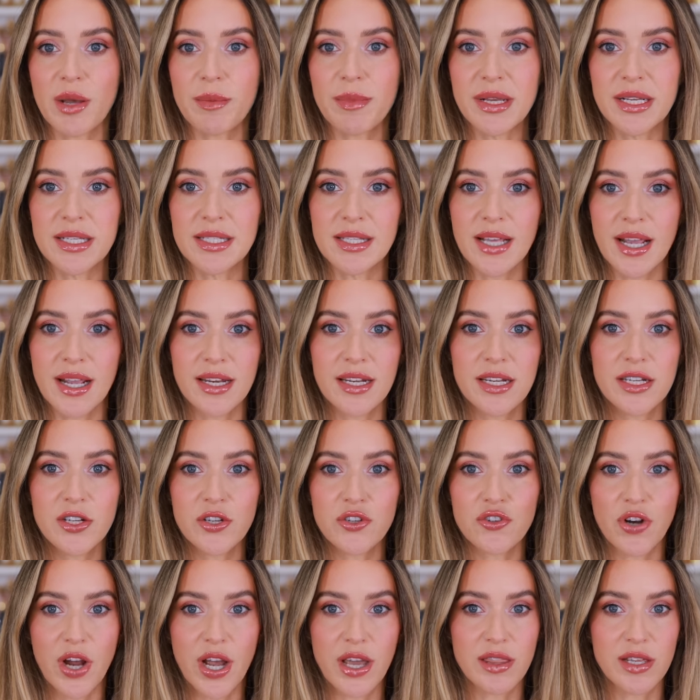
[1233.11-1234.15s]
I'm excited to
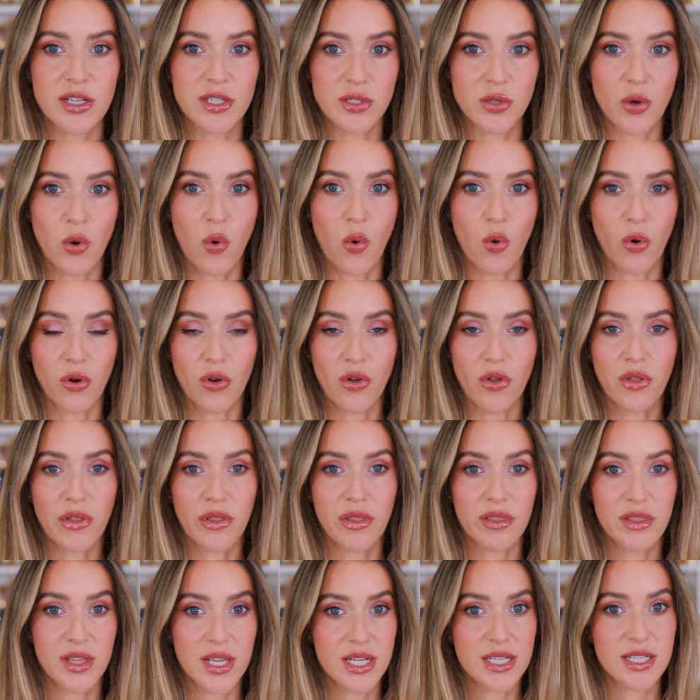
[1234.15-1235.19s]
try this
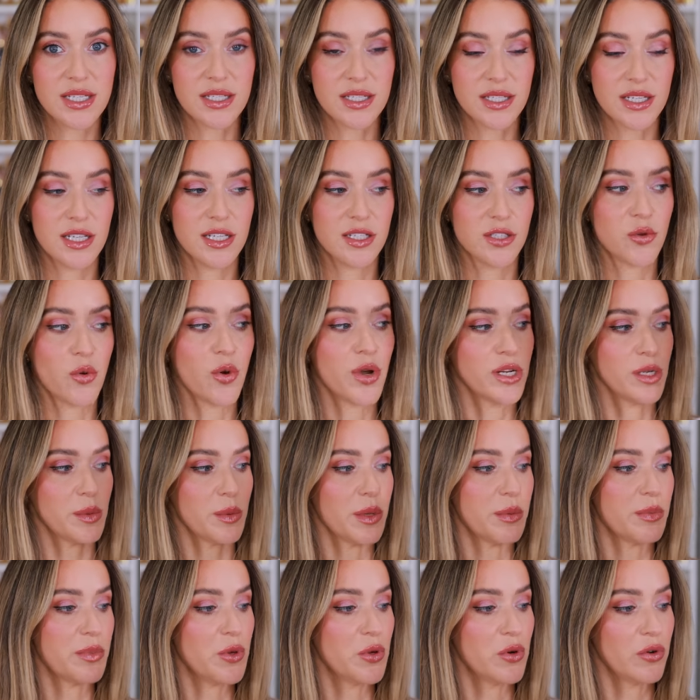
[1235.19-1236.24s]
coral. This is going to
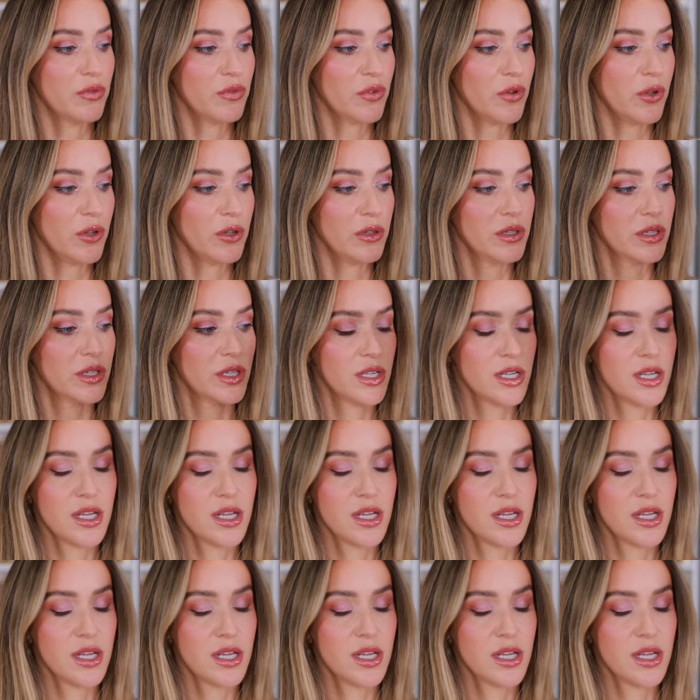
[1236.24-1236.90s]
be beautiful.